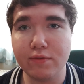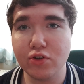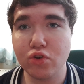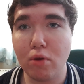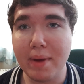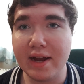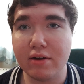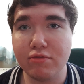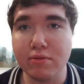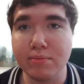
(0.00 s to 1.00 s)
I've just got
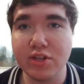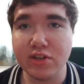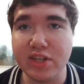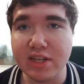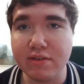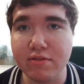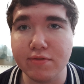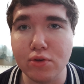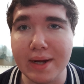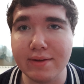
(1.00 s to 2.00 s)
back from studying for a
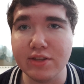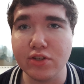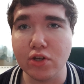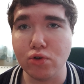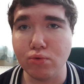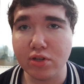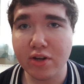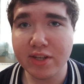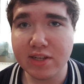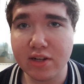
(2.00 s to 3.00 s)
few hours in the Social
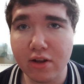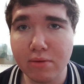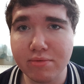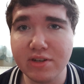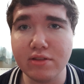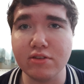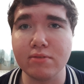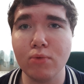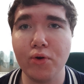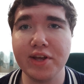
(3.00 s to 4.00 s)
Sciences Library.
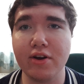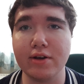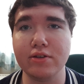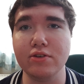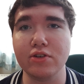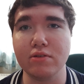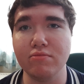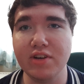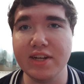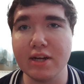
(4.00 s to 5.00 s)
This morning I was doing some
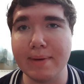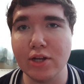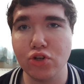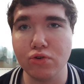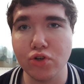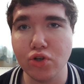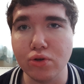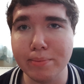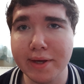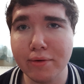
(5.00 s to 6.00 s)
reading about John
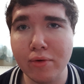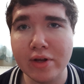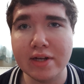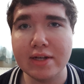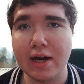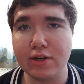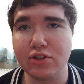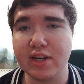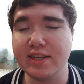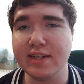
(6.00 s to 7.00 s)
Stuart Mill. I was
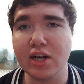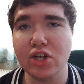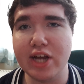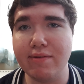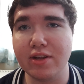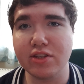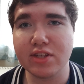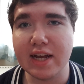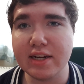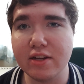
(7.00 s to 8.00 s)
just getting a general
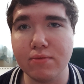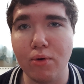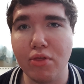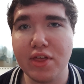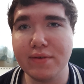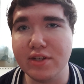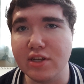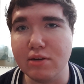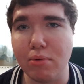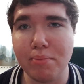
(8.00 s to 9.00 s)
understanding of what theories
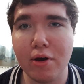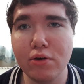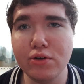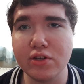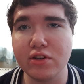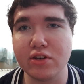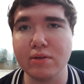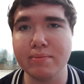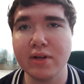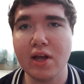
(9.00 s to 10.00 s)
he'd proposed and
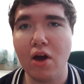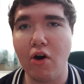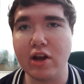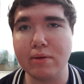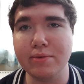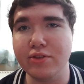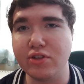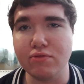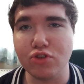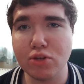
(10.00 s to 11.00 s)
some
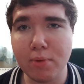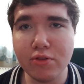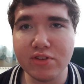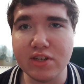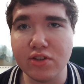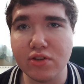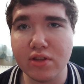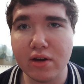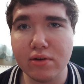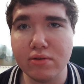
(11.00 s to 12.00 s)
arguments and responses to
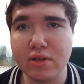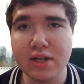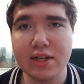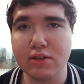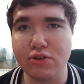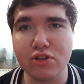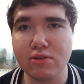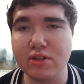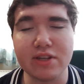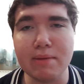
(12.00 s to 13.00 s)
those. So
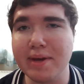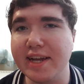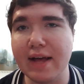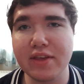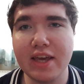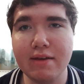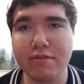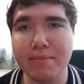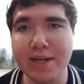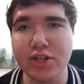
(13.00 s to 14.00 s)
just, as I say, picking out the key
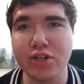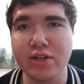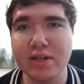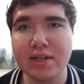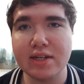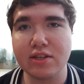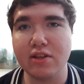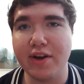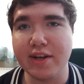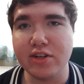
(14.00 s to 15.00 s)
information so
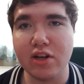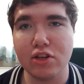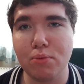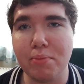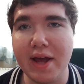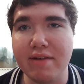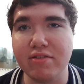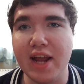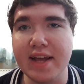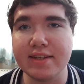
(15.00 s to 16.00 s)
that I can start to prepare
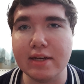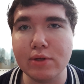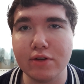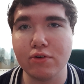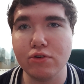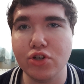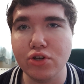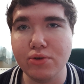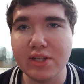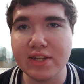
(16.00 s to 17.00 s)
for an essay which I've got
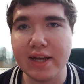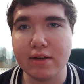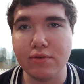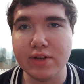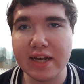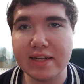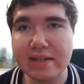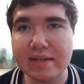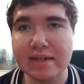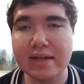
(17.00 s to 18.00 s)
due in the next few days.